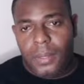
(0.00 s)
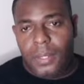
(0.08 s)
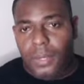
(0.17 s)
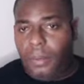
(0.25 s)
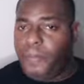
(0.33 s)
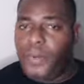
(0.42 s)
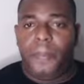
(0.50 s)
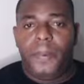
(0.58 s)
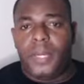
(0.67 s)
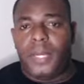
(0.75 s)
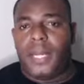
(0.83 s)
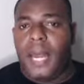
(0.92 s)
Don't
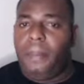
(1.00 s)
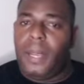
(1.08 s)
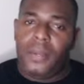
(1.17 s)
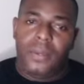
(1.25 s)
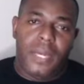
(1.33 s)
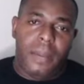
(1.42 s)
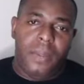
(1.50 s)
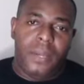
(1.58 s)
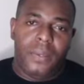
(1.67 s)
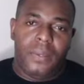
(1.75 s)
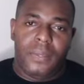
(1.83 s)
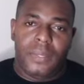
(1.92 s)
put the
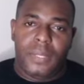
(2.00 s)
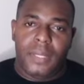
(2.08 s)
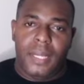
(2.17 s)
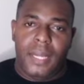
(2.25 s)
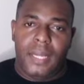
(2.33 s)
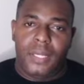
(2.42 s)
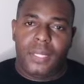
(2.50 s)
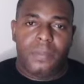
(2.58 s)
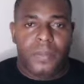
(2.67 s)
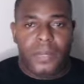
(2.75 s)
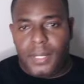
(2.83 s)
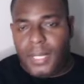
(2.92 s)
www, just
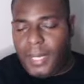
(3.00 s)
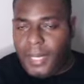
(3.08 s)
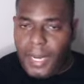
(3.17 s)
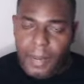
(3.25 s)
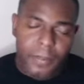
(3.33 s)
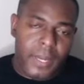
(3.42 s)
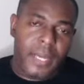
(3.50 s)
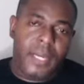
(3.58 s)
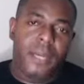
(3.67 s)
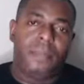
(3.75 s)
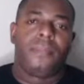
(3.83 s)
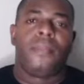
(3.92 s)
put
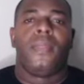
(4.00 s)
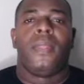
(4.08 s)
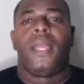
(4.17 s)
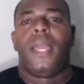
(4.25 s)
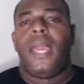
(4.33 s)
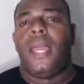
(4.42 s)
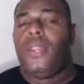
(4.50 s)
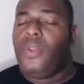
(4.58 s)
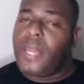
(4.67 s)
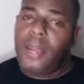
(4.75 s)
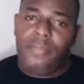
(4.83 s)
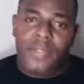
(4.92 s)
stanleycamo.com. And you
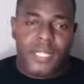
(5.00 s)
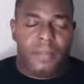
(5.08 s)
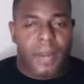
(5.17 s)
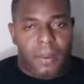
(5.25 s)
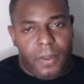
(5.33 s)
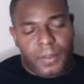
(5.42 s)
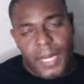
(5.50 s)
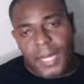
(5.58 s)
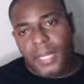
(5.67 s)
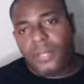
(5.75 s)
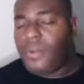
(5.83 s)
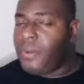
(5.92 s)
can visit my website,
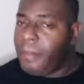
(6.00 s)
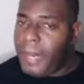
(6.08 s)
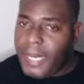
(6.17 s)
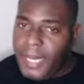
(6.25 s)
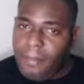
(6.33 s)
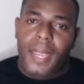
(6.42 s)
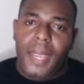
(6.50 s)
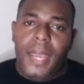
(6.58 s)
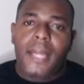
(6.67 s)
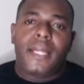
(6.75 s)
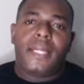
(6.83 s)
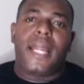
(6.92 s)
it's under my name.
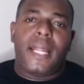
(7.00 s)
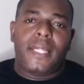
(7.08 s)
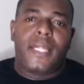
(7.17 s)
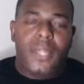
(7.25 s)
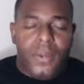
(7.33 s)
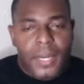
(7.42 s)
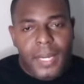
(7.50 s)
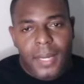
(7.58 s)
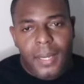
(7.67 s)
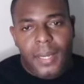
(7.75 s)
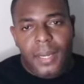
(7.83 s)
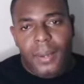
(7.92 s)
And that's the
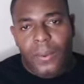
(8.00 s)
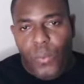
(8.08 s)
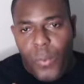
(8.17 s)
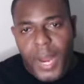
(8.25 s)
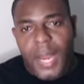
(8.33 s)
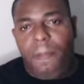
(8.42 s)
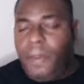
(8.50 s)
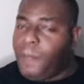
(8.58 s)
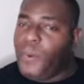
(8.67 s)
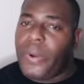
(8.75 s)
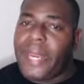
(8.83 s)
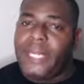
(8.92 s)
only way
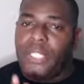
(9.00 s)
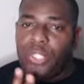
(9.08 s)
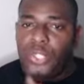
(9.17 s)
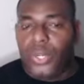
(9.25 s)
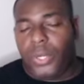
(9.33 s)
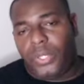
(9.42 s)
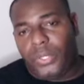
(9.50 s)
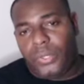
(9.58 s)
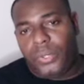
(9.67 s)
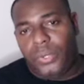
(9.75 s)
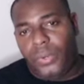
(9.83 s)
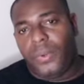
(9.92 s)
people can
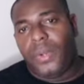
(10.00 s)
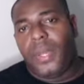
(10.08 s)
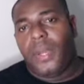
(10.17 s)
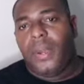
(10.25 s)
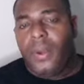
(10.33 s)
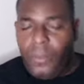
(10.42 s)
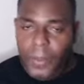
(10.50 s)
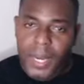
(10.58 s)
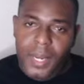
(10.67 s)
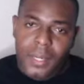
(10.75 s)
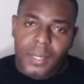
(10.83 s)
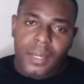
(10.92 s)
trust you.
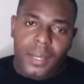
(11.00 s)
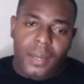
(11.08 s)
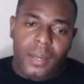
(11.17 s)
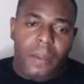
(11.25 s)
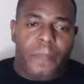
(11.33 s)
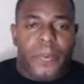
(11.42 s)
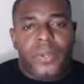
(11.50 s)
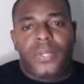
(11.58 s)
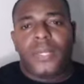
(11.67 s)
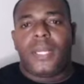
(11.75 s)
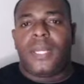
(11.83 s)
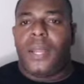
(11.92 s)
When a
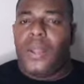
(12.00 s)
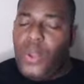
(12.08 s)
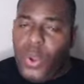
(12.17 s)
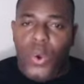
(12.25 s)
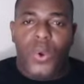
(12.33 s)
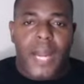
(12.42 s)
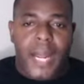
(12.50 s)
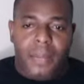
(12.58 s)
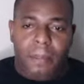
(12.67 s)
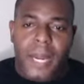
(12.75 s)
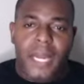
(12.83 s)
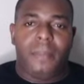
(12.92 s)
person know that
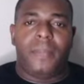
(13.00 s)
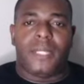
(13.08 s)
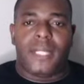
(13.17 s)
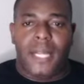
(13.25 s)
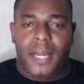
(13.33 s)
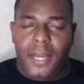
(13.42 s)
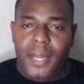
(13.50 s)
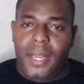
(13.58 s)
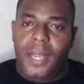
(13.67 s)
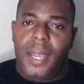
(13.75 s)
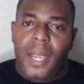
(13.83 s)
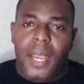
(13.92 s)
my name is Stanley,
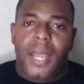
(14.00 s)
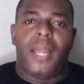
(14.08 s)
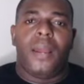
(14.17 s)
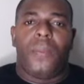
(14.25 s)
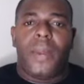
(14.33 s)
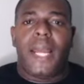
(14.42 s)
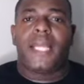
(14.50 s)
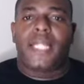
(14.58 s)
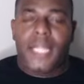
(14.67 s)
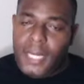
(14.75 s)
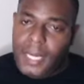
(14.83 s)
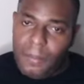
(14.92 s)
and when I
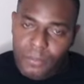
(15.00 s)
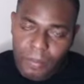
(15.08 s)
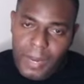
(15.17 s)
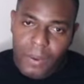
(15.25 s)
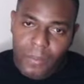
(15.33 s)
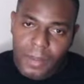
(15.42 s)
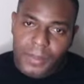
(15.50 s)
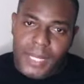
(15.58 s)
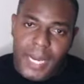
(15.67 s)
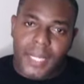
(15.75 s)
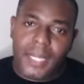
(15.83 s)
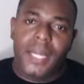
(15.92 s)
send them to my
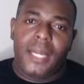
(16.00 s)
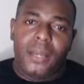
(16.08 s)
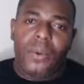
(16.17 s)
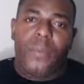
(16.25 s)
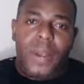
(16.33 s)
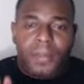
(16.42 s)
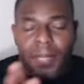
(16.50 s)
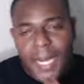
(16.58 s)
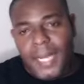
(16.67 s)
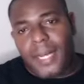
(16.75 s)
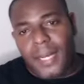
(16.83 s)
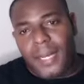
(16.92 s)
website, the
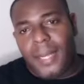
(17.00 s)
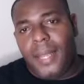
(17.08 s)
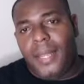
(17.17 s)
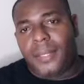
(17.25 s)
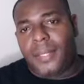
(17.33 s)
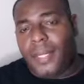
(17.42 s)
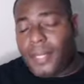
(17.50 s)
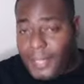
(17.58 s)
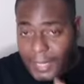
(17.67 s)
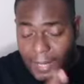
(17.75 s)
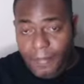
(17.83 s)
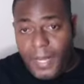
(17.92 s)
website is the
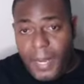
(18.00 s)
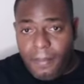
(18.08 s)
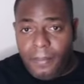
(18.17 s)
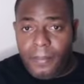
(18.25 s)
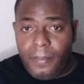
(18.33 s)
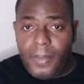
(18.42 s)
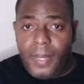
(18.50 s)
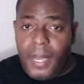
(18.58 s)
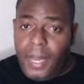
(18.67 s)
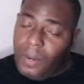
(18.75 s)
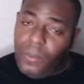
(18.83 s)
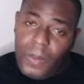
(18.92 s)
same name.
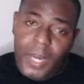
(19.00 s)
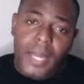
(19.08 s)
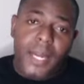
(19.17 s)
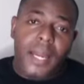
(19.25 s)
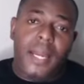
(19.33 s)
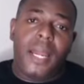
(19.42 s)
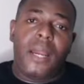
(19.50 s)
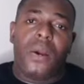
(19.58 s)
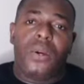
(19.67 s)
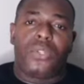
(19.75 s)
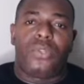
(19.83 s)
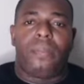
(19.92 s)
And when they
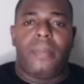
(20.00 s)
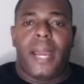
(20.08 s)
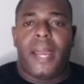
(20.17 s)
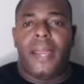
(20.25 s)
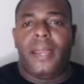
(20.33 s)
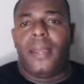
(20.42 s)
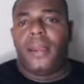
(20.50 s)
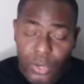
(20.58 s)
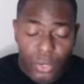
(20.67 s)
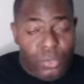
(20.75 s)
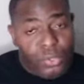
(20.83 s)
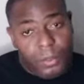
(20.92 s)
go to my
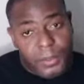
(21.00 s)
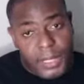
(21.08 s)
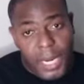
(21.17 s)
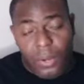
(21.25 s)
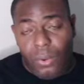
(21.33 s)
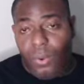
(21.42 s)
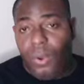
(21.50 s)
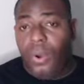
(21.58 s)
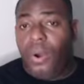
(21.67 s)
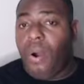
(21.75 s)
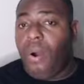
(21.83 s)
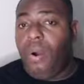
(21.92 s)
YouTube channel
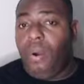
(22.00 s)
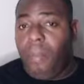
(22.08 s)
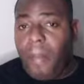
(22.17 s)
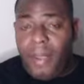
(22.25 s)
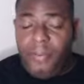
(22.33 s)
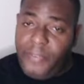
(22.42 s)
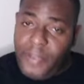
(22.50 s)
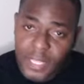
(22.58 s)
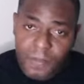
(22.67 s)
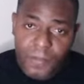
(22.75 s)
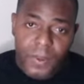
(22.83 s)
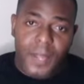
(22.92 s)
or my
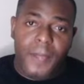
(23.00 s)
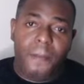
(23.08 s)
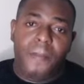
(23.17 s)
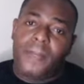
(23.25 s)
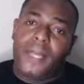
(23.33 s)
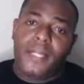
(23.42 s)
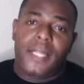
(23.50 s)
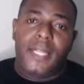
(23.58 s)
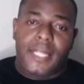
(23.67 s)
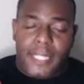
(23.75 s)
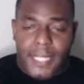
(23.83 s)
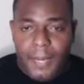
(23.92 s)
Facebook, they see the
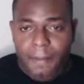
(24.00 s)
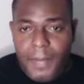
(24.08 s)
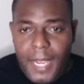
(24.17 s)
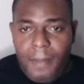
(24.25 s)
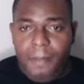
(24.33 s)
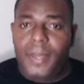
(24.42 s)
same name,